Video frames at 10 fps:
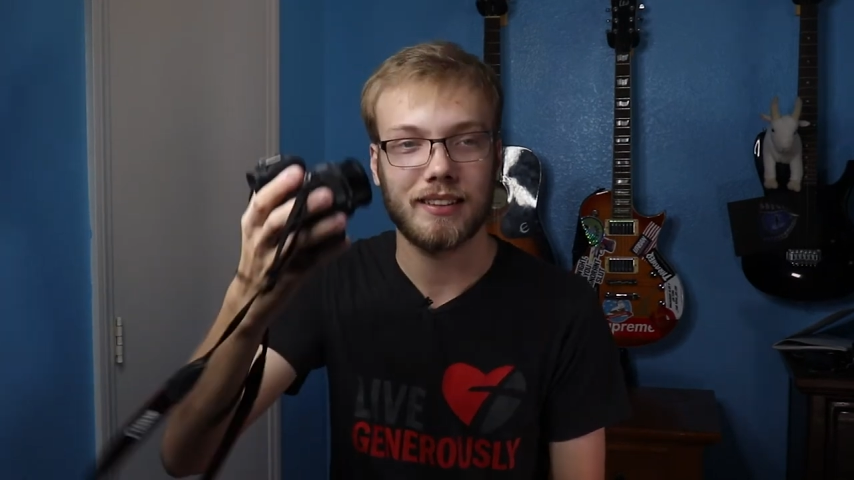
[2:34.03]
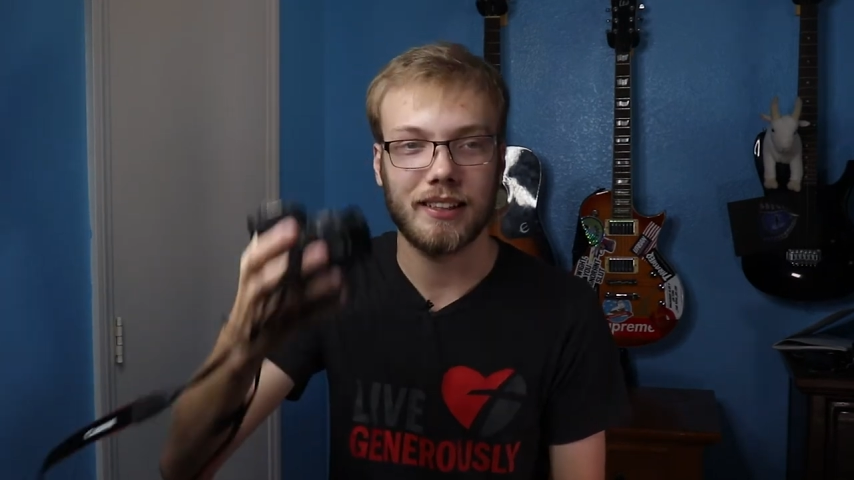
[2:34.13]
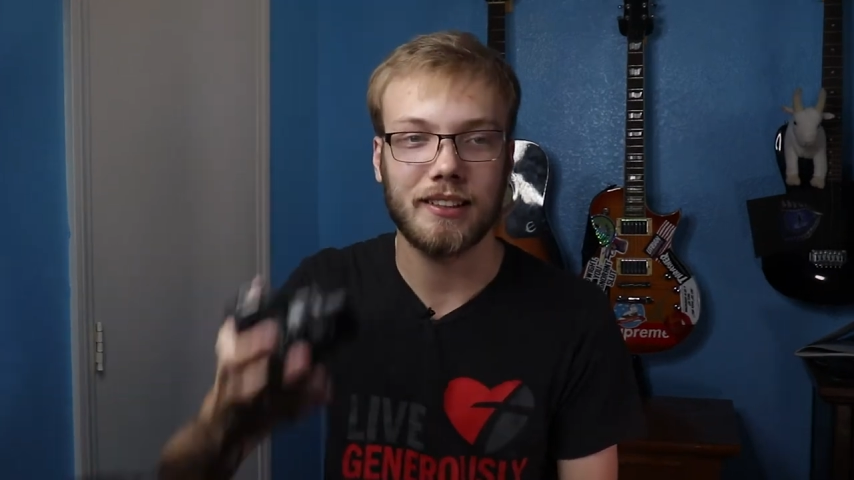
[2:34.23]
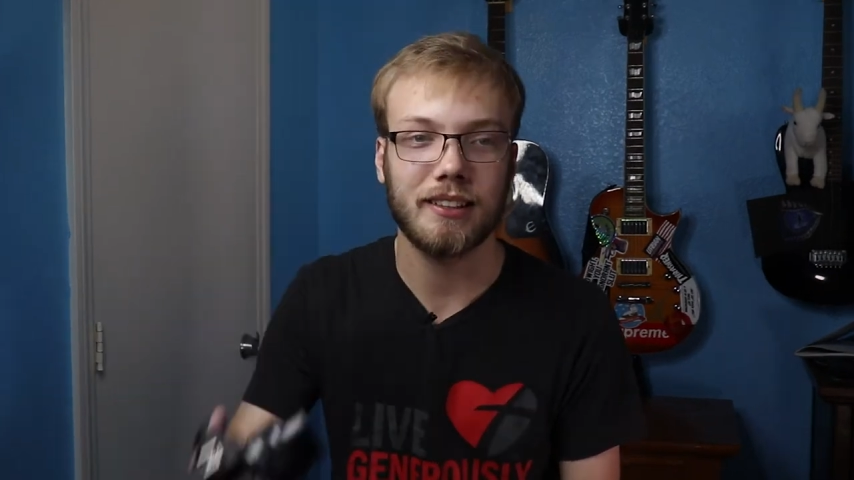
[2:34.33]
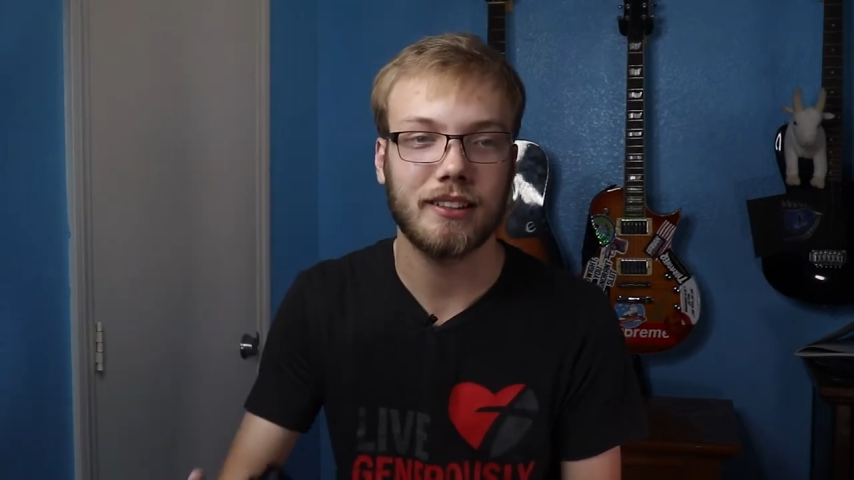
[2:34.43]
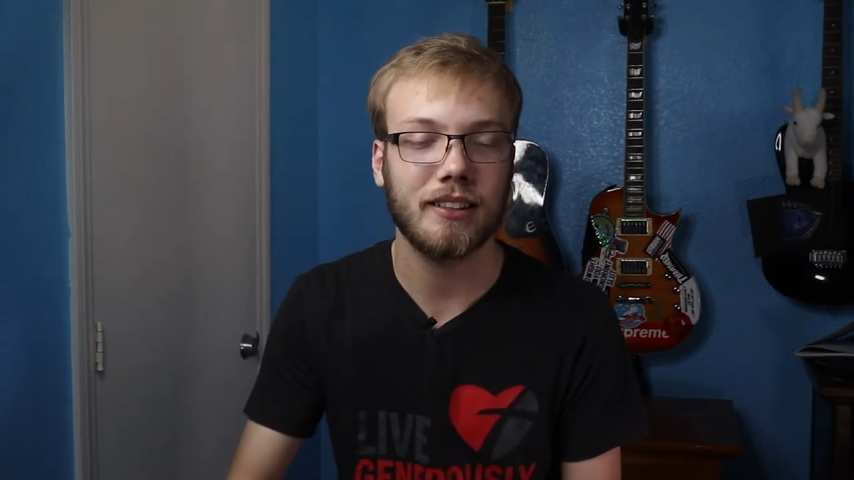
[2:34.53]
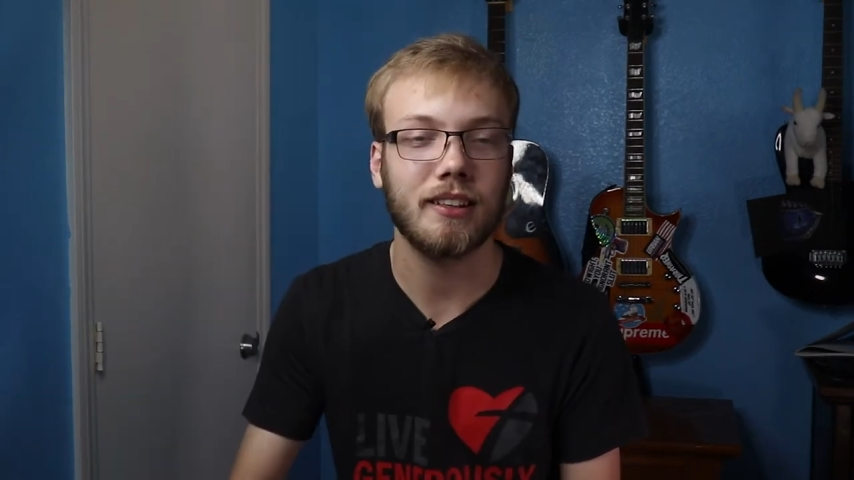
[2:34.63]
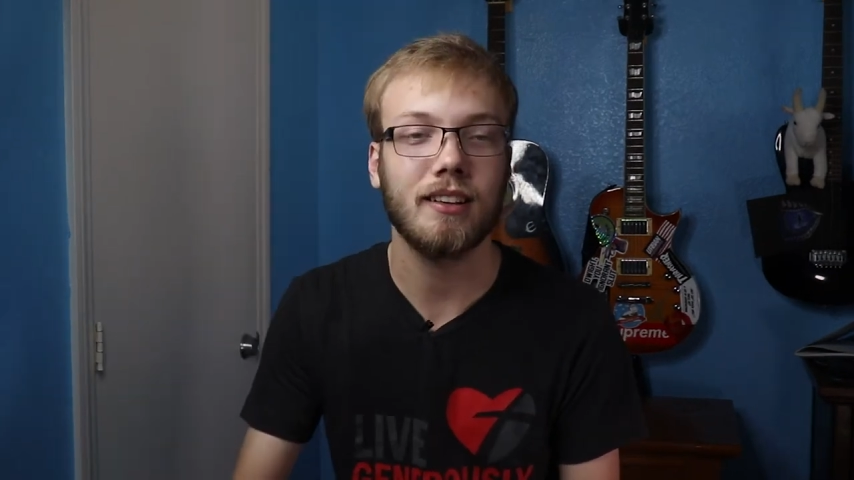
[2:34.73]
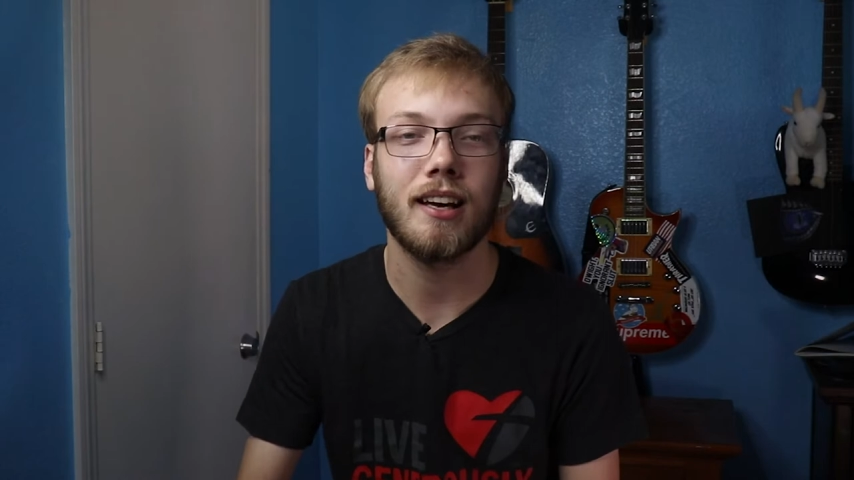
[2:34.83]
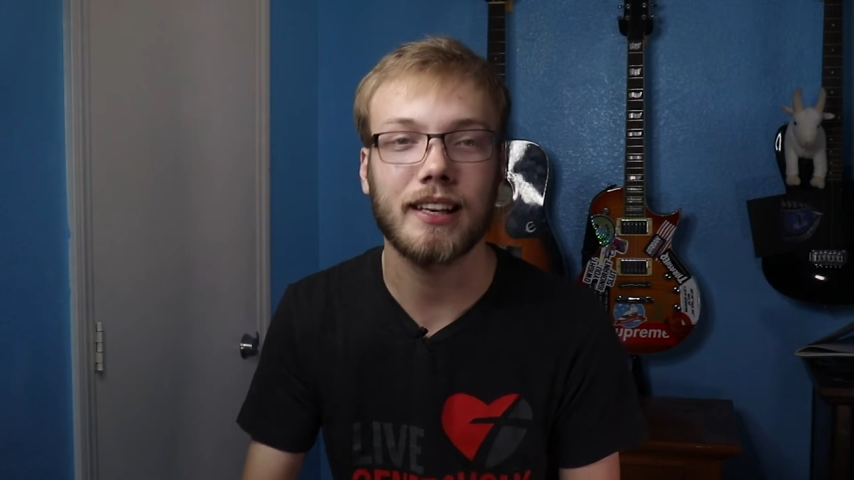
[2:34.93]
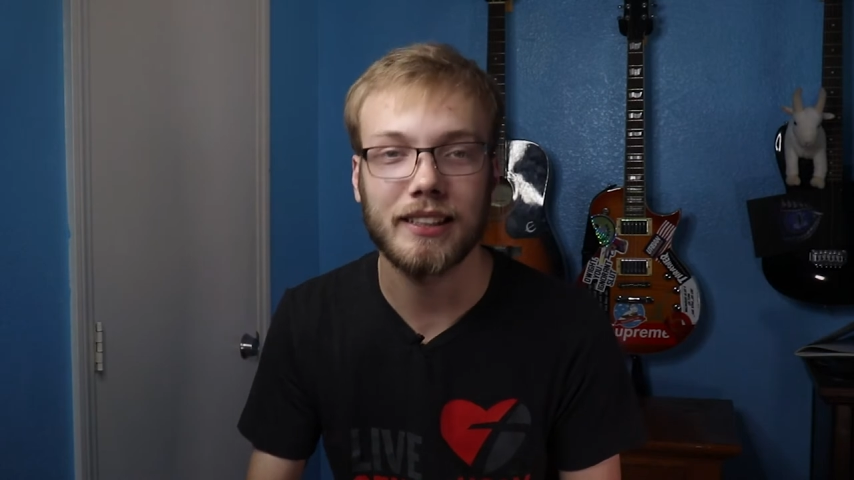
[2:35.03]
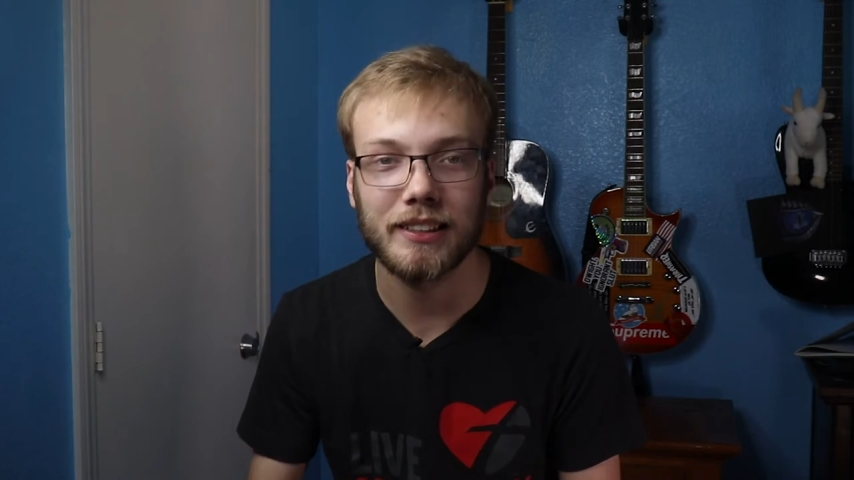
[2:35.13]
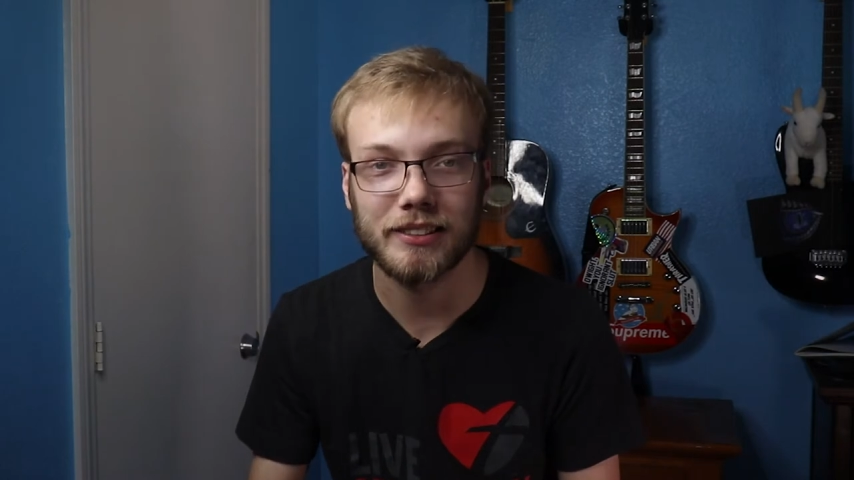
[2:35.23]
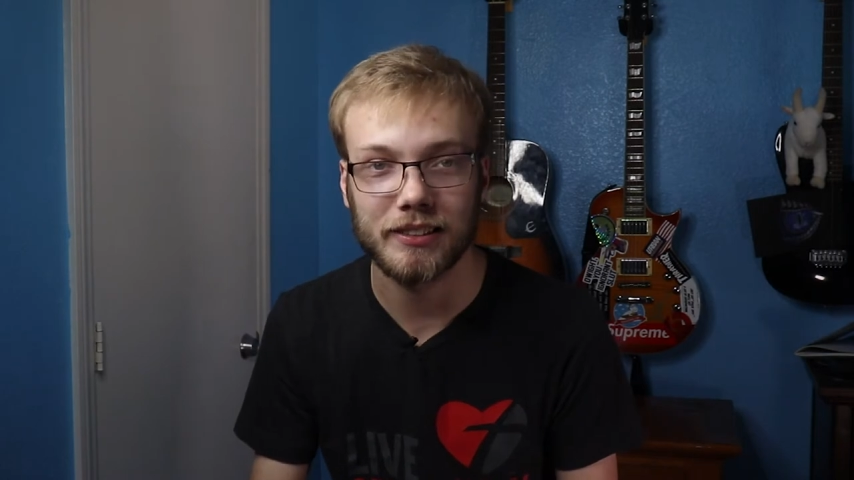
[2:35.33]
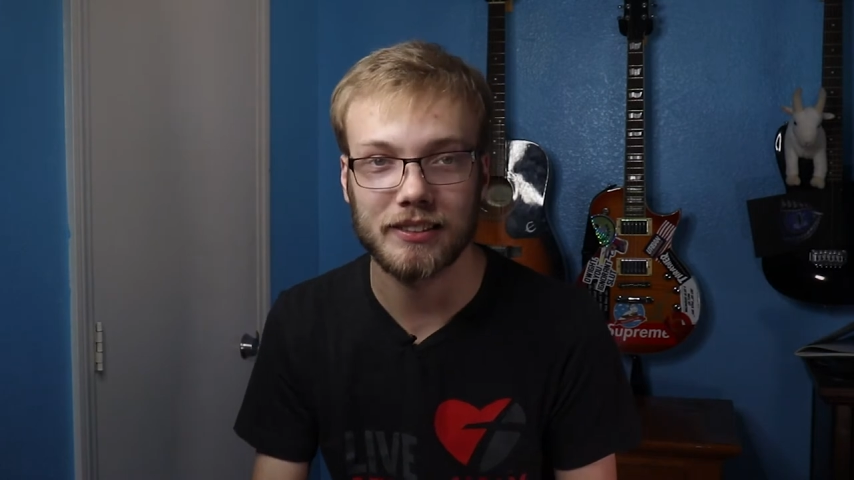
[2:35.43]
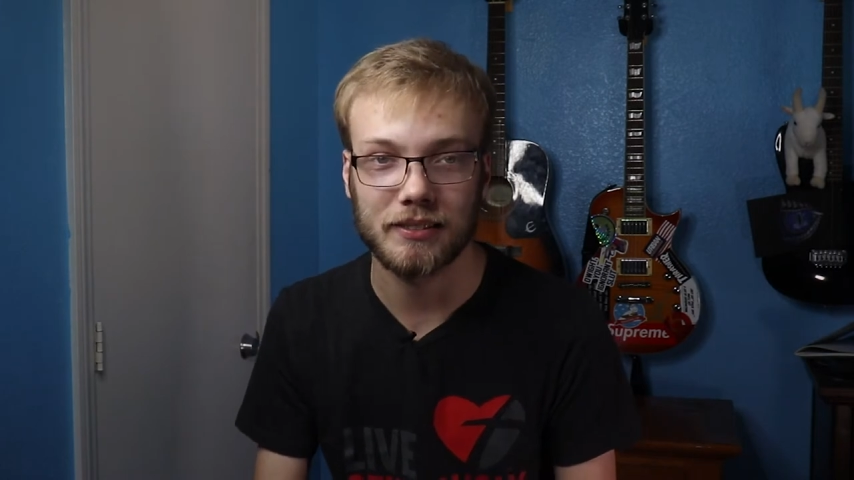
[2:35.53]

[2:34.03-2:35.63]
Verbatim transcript: there, there are a lot of conditions.